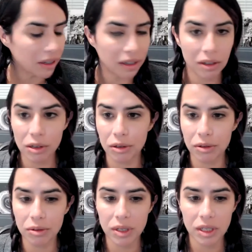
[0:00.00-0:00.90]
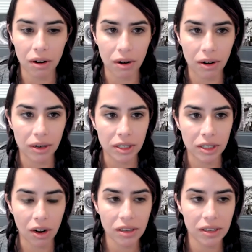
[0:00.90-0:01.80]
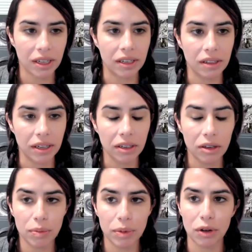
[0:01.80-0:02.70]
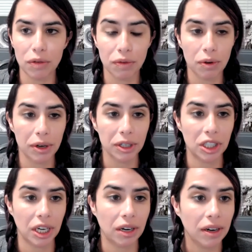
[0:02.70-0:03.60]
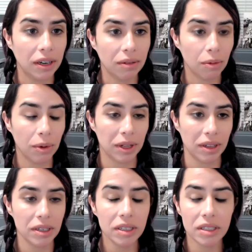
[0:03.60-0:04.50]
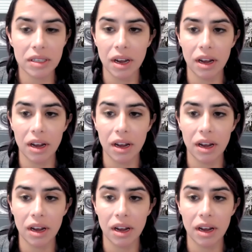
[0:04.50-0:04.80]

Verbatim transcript: concludes our talk then. Thank you, Bill, for sharing with us.